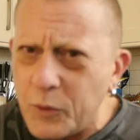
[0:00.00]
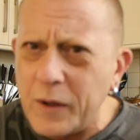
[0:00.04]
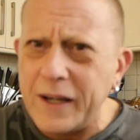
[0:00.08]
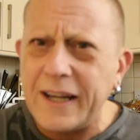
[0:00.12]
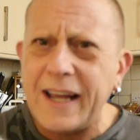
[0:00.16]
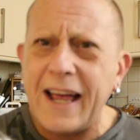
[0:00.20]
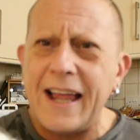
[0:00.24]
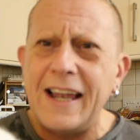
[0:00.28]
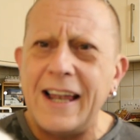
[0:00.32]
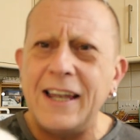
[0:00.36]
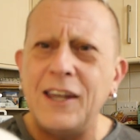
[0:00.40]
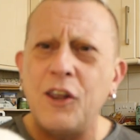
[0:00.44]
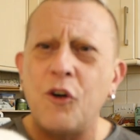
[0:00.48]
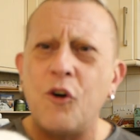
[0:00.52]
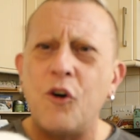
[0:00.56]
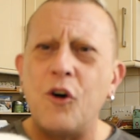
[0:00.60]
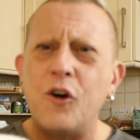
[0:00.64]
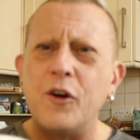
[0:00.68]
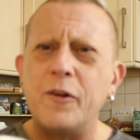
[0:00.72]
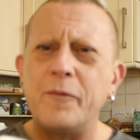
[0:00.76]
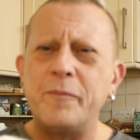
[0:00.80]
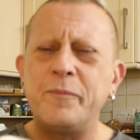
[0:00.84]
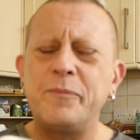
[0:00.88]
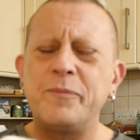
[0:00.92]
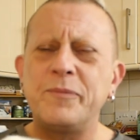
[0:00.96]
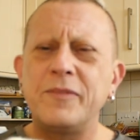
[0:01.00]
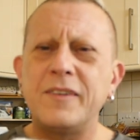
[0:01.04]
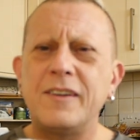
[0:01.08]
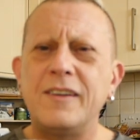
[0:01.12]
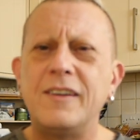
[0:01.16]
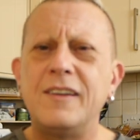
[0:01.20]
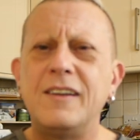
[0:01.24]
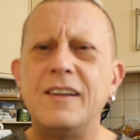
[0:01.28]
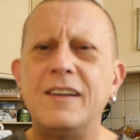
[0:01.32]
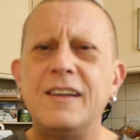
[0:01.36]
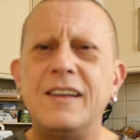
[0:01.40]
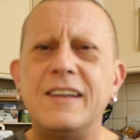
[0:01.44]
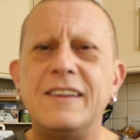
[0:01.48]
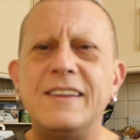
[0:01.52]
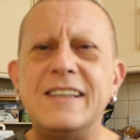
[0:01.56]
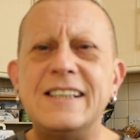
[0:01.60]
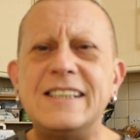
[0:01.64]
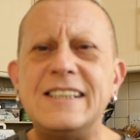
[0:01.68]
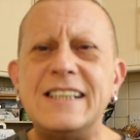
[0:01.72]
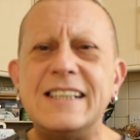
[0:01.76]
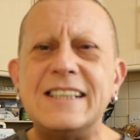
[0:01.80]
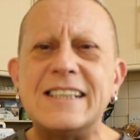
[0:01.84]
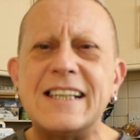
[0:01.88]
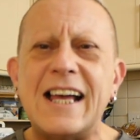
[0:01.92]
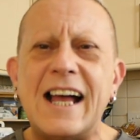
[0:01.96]
quick hello.
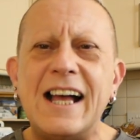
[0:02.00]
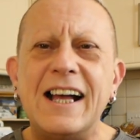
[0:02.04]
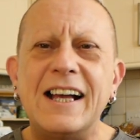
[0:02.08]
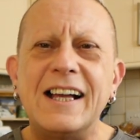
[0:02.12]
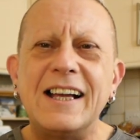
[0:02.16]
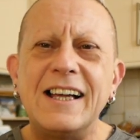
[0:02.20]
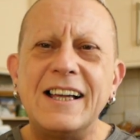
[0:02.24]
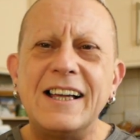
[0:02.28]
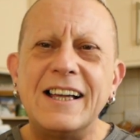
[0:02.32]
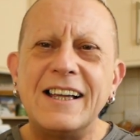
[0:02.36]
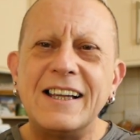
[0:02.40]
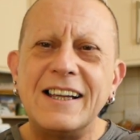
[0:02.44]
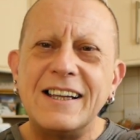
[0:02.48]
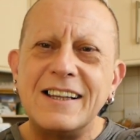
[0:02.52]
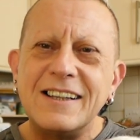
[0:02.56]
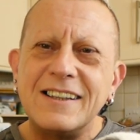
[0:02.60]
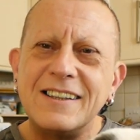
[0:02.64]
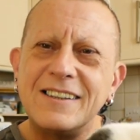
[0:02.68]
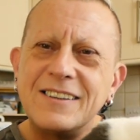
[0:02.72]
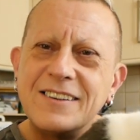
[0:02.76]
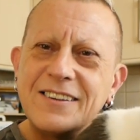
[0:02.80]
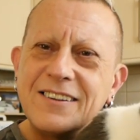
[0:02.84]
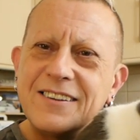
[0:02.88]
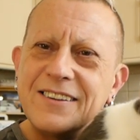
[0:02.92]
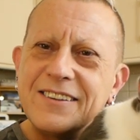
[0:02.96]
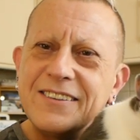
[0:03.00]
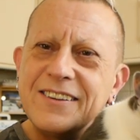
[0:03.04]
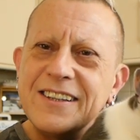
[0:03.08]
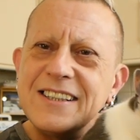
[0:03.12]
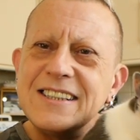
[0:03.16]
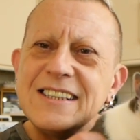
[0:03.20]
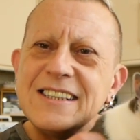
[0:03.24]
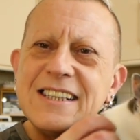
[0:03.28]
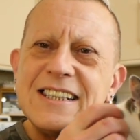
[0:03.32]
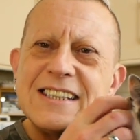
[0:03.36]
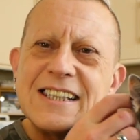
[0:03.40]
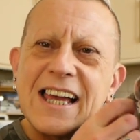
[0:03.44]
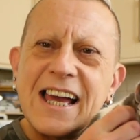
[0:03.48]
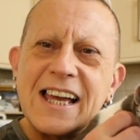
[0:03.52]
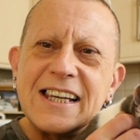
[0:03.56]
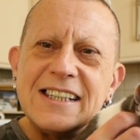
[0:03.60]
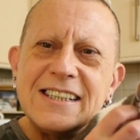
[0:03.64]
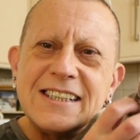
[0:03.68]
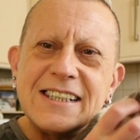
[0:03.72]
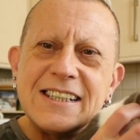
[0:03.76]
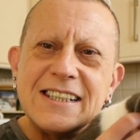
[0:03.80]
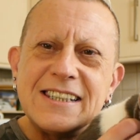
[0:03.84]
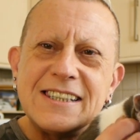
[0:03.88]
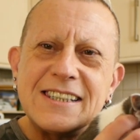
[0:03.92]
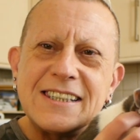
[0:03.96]
This is, this is
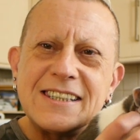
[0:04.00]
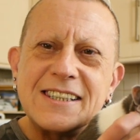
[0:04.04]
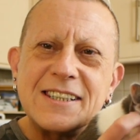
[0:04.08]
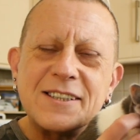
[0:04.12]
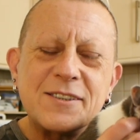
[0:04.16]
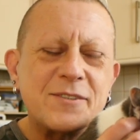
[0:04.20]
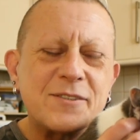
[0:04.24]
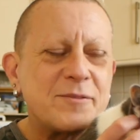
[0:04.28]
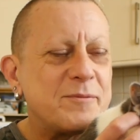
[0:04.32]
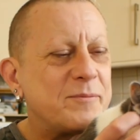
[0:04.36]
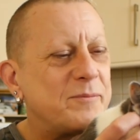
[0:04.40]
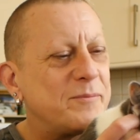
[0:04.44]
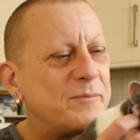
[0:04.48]
Isis.